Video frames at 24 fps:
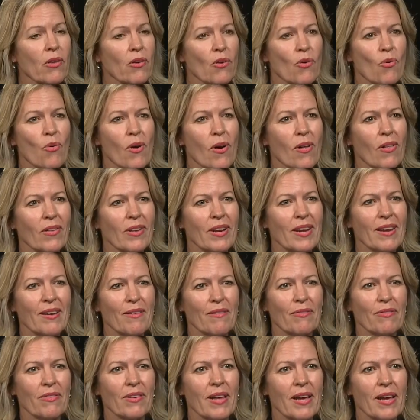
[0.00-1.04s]
their quality
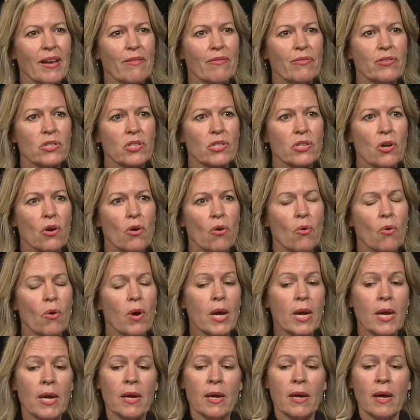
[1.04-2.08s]
of life. So
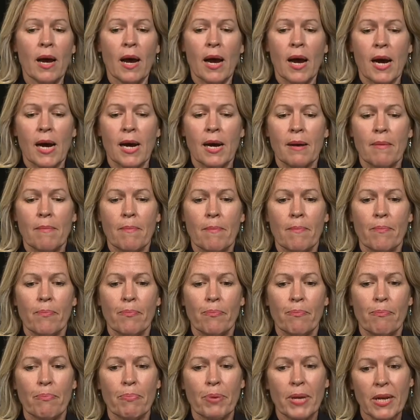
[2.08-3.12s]

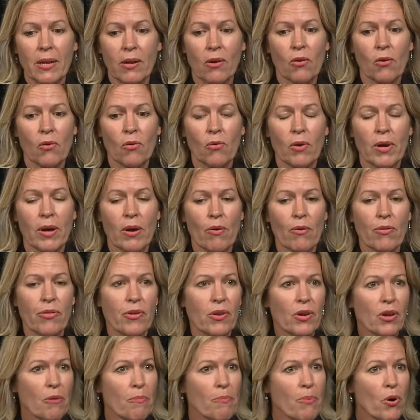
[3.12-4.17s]
Pinnacle Health
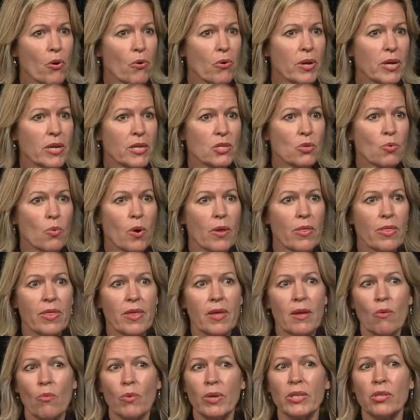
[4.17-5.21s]
in Kipona is one
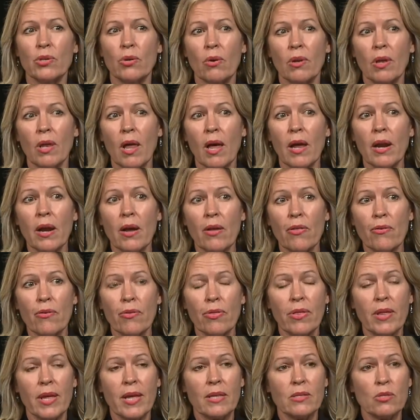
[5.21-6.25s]
thing. We do a lot of other
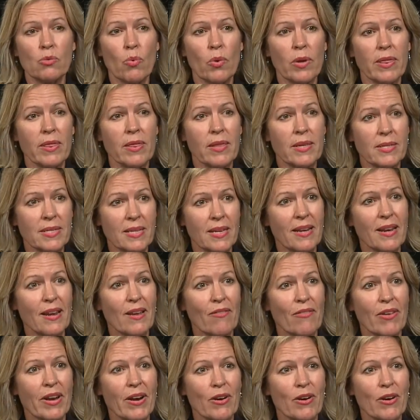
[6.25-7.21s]
things with the city of